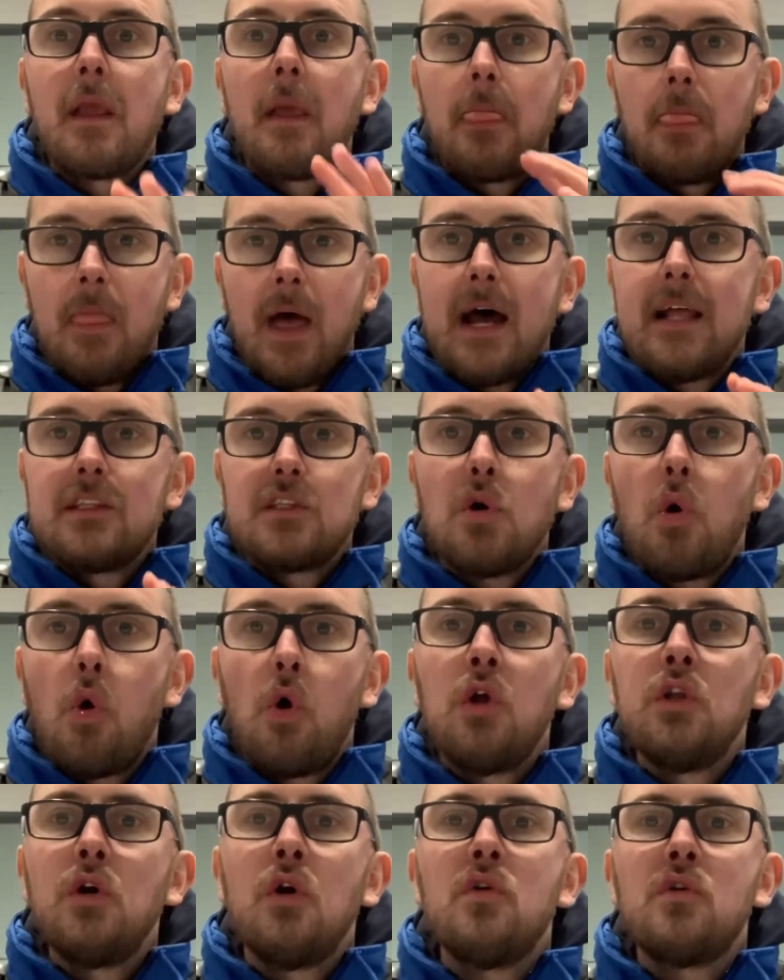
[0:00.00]
that's
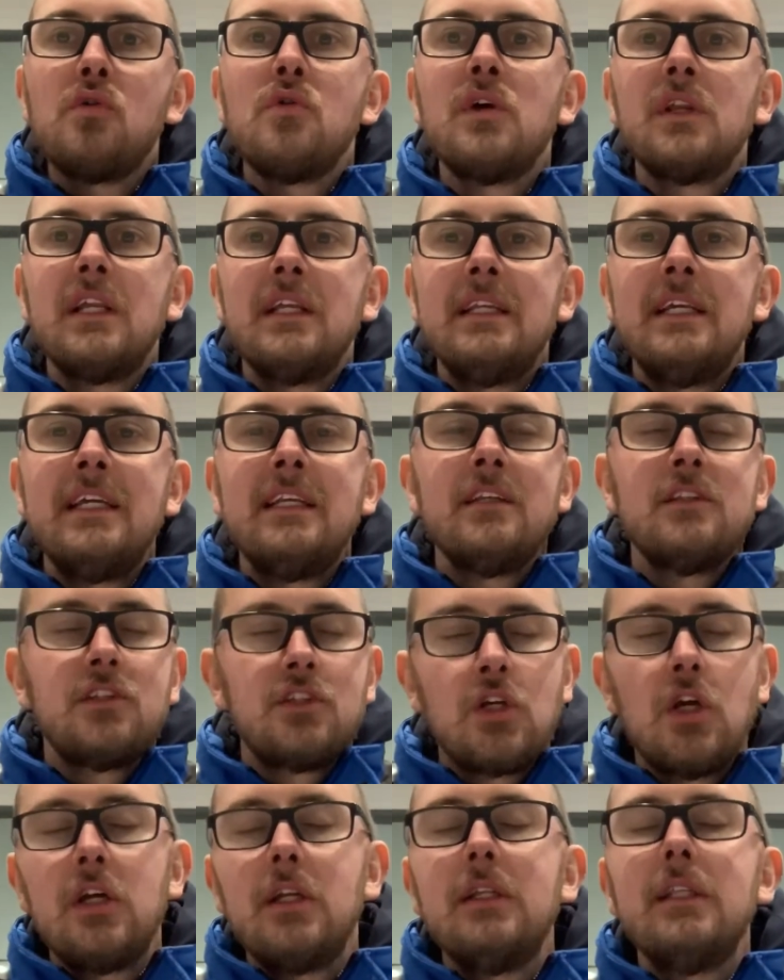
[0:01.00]
all you're going to need, and
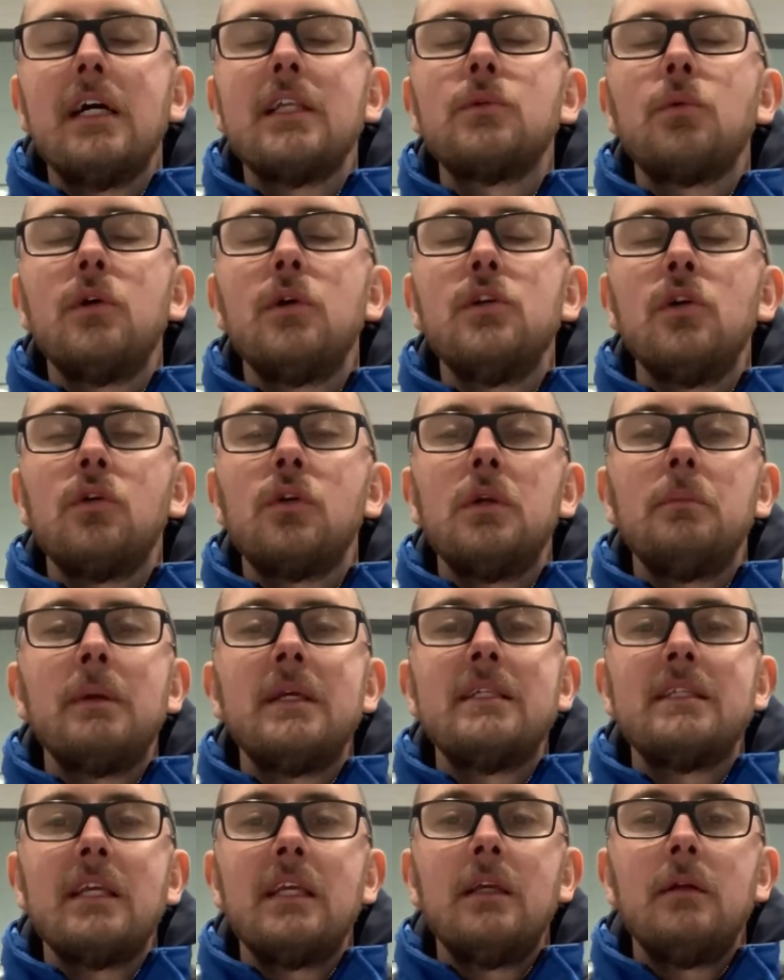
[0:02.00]
certainly that's what you're going to be
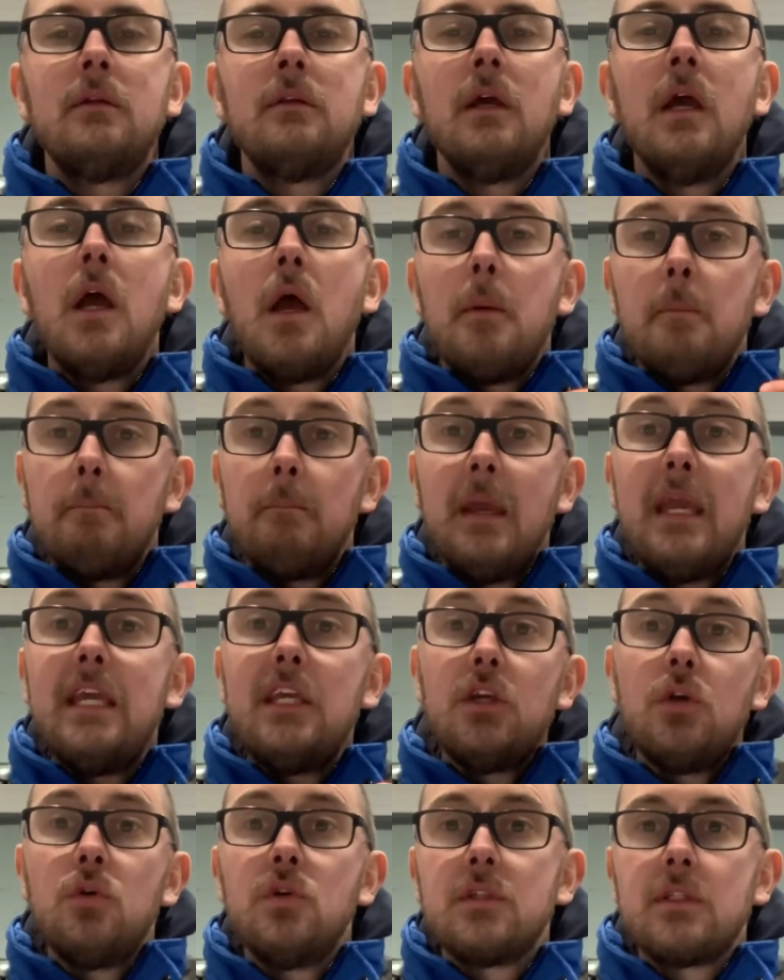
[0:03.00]
seeing me
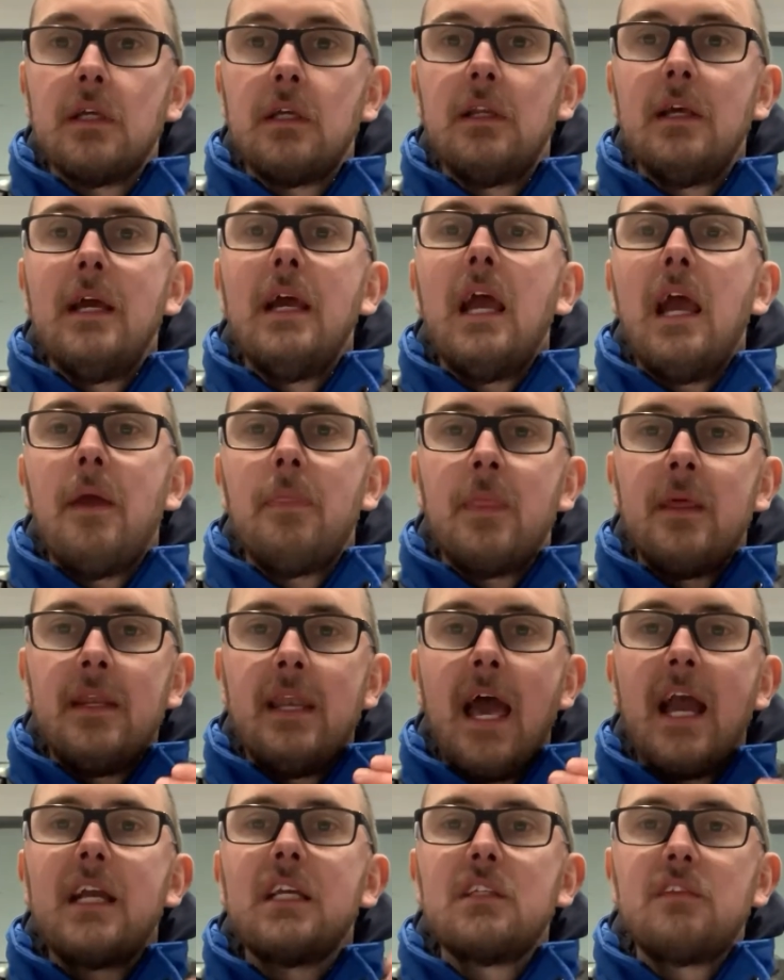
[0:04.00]
using in the
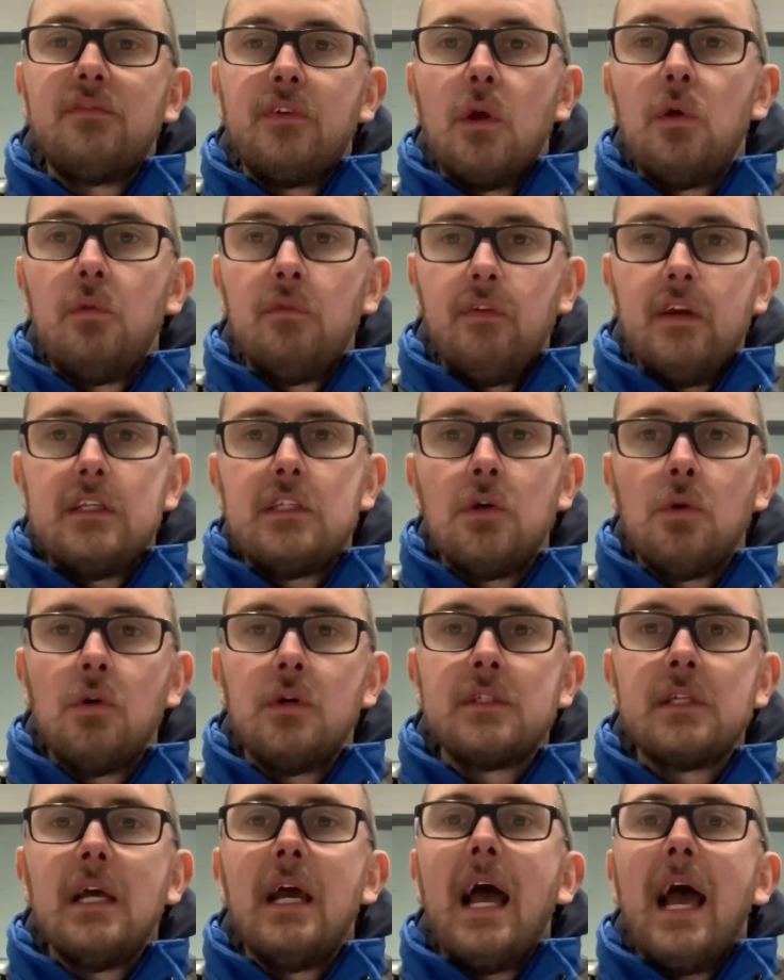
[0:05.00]
next few videos
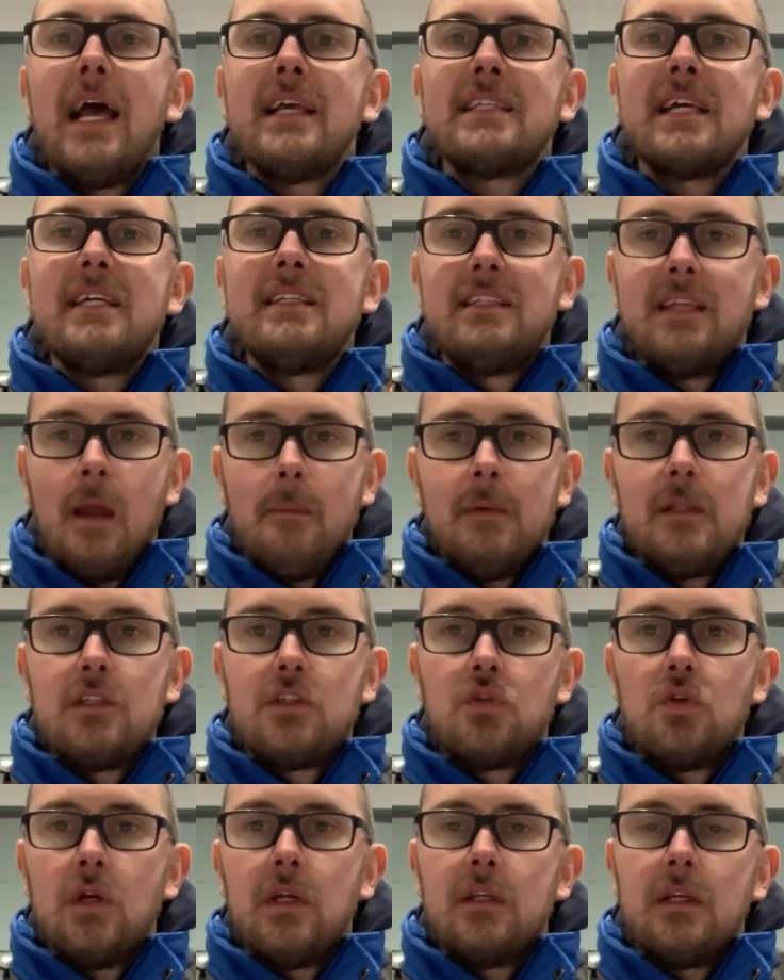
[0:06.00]
as I
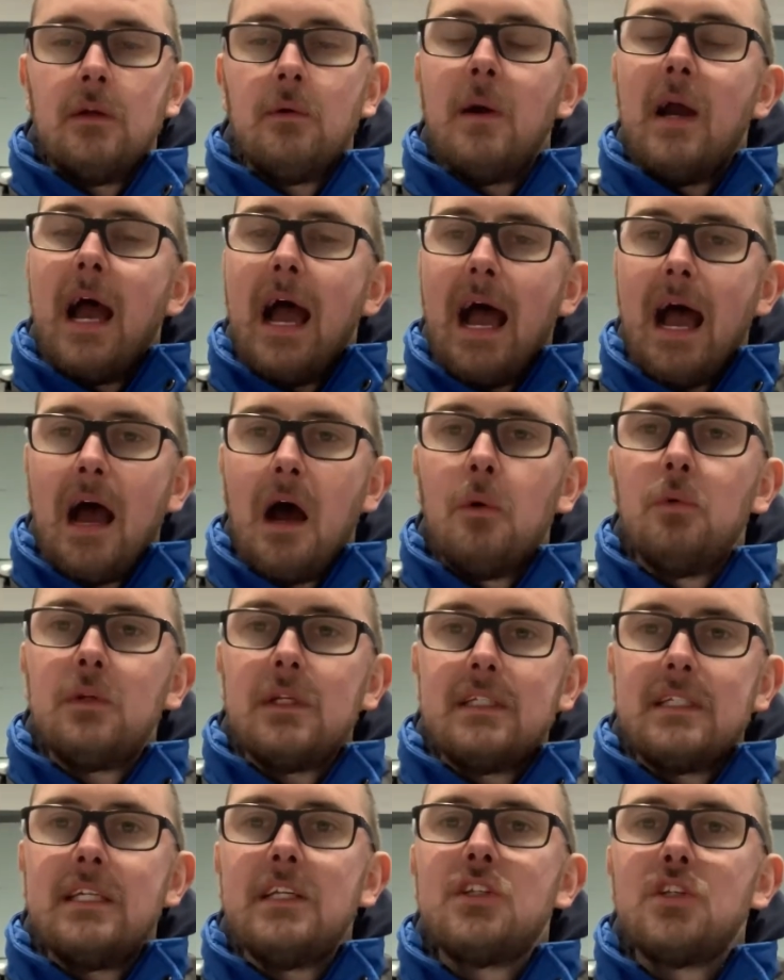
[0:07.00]
demonstrate to you how to
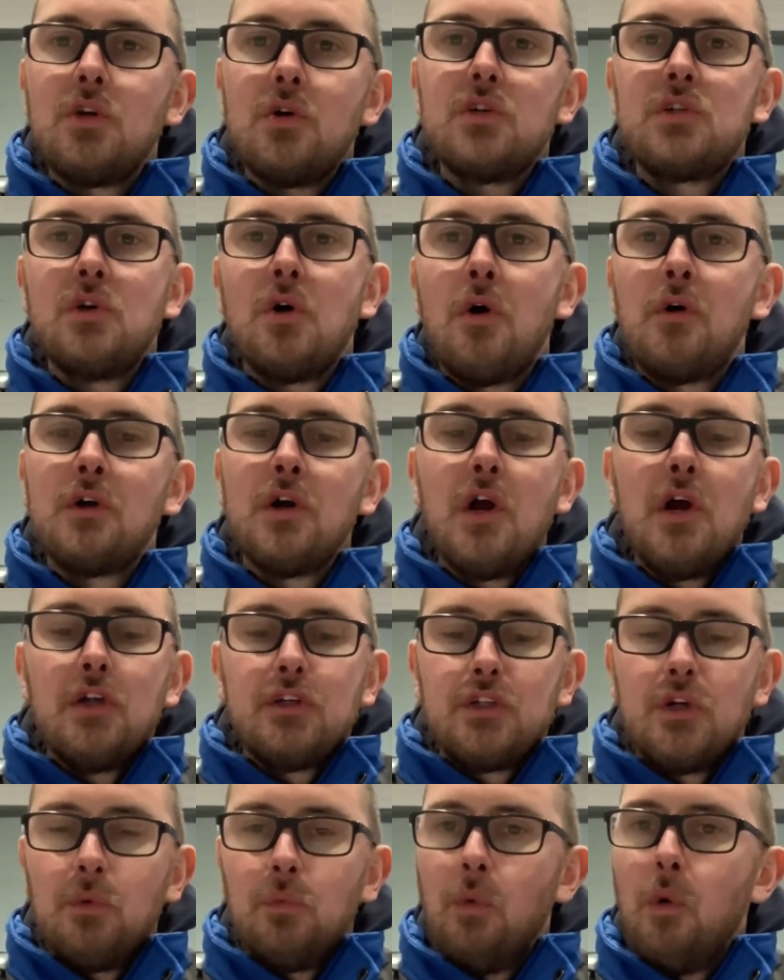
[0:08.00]
teach your dog
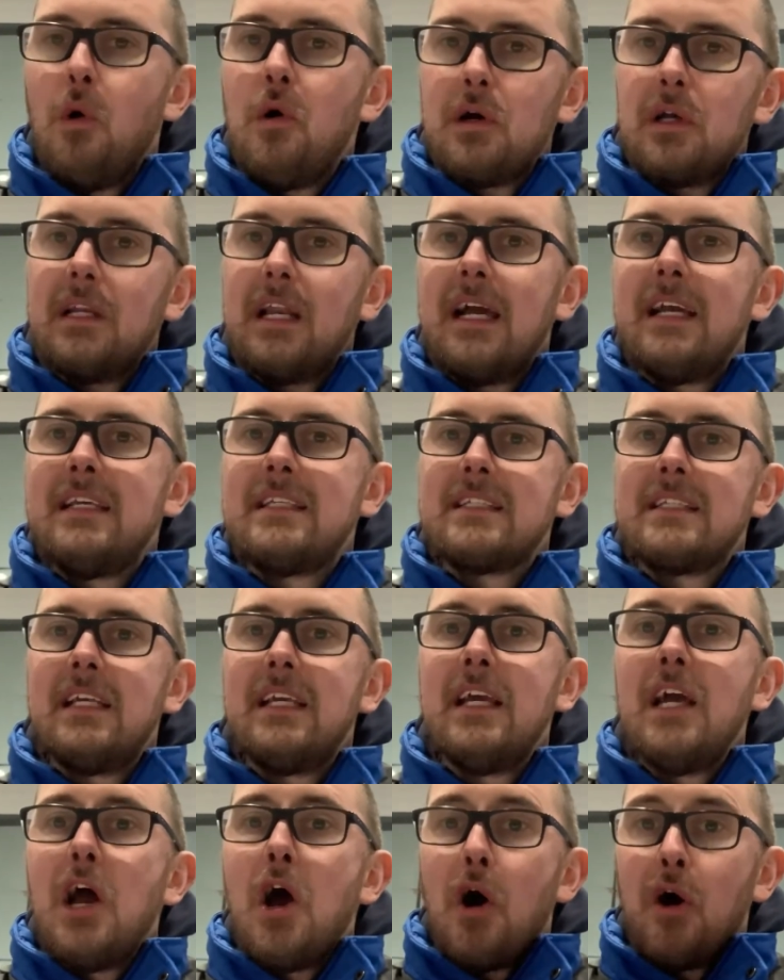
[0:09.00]
to walk nicely
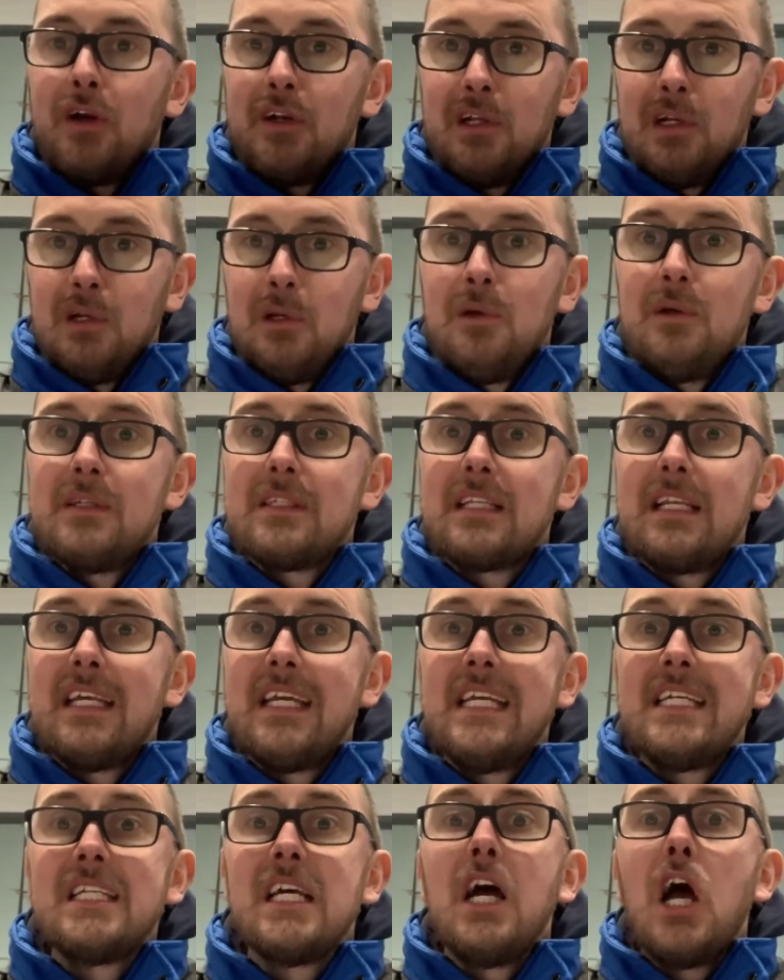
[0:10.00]
on a loose
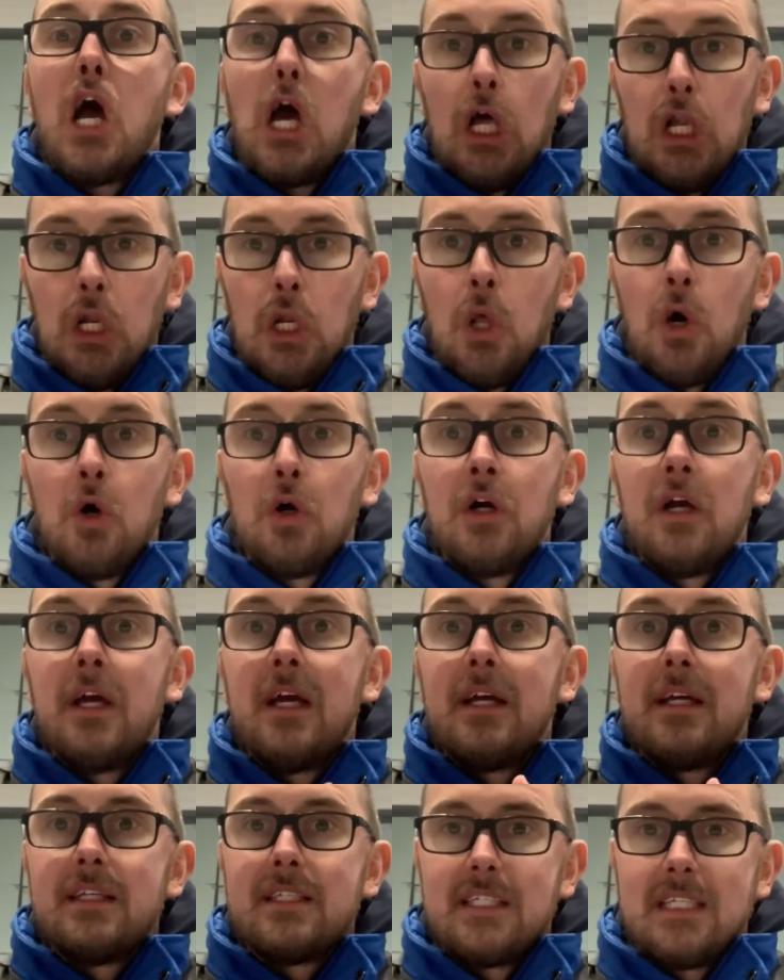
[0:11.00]
lead
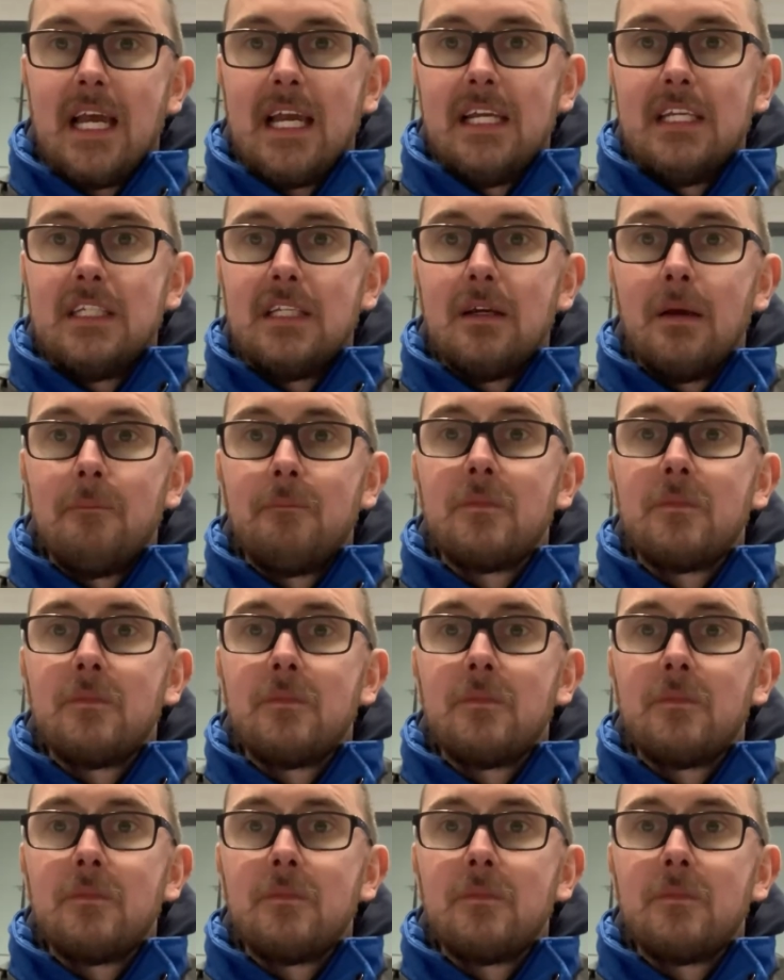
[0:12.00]
alongside you.